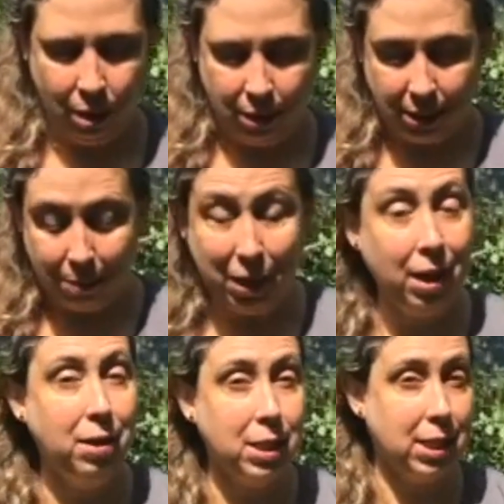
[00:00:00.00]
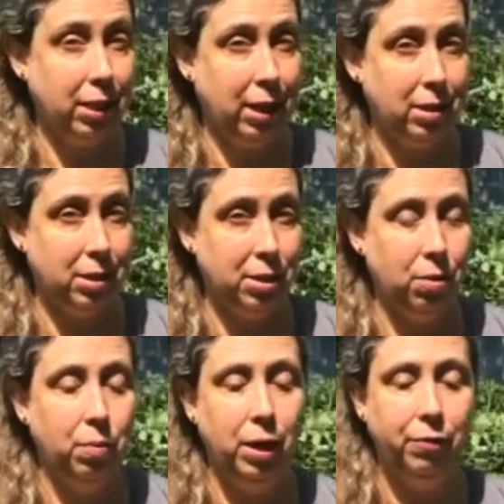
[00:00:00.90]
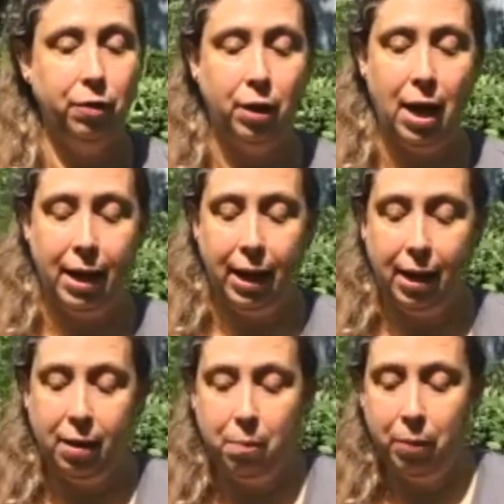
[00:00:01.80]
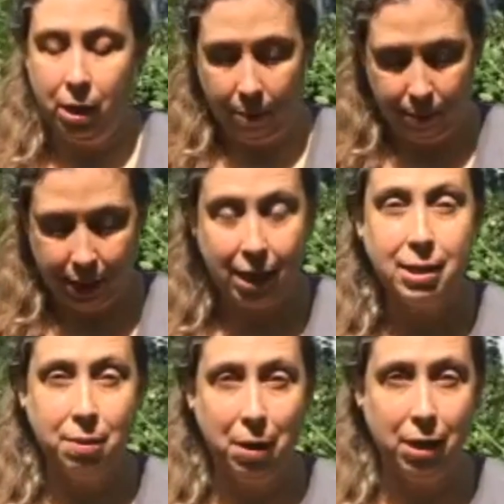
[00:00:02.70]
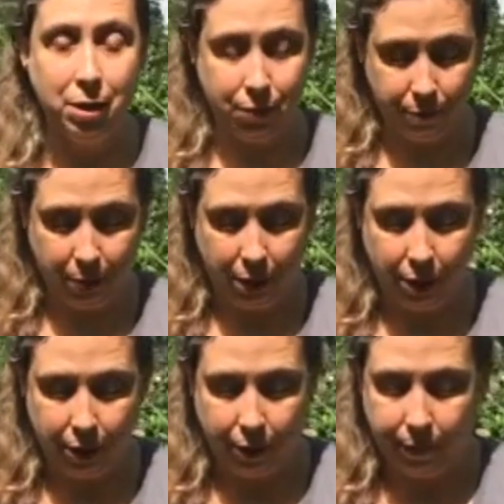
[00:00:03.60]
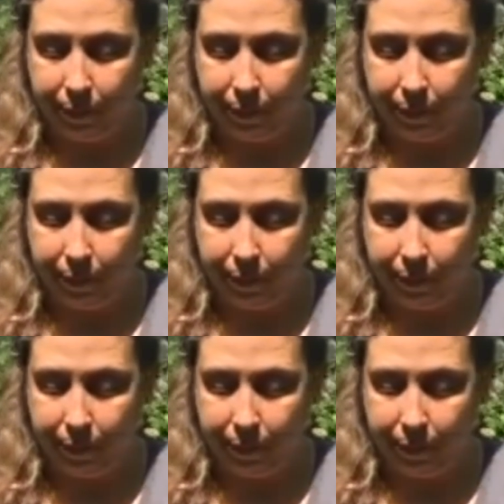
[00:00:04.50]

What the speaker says: Something else I like to do whenever I am picking tomatoes from the garden